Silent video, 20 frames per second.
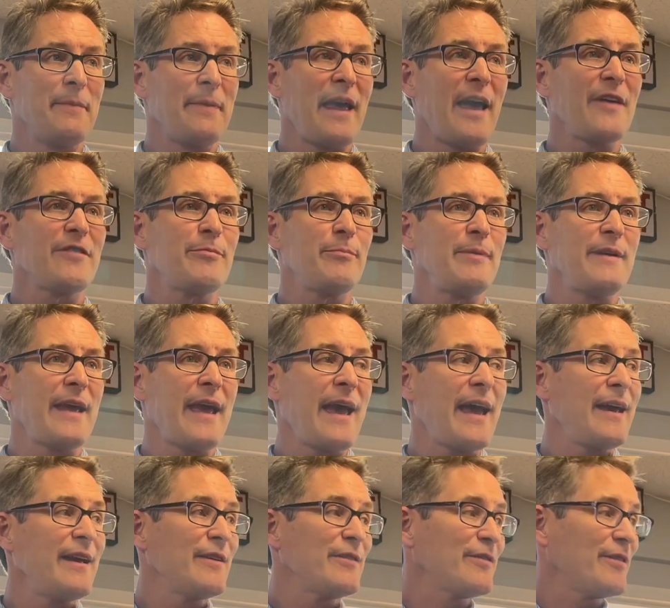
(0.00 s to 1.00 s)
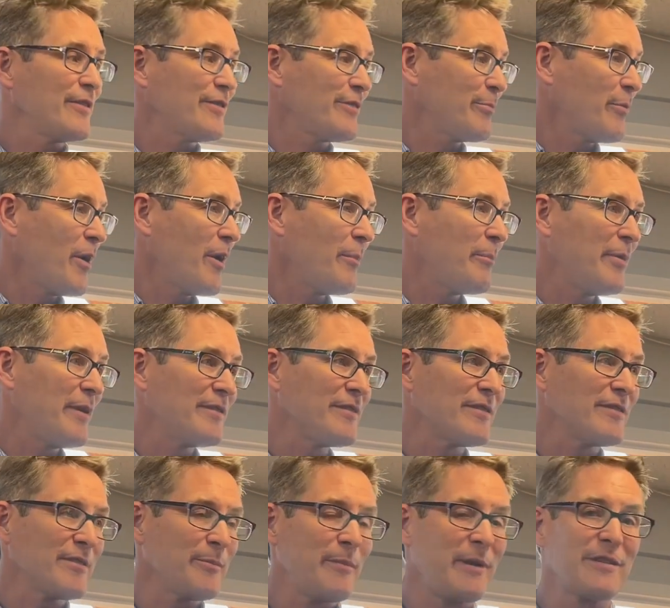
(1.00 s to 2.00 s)
SBA is the Small
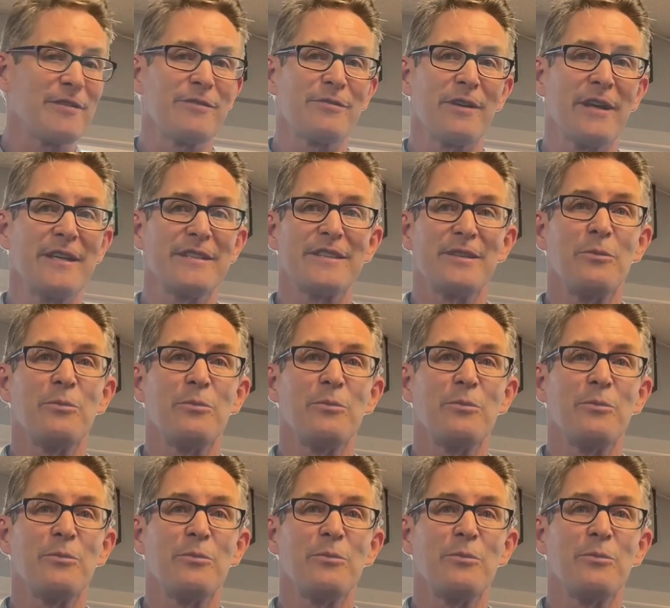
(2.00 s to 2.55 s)
Business Administration.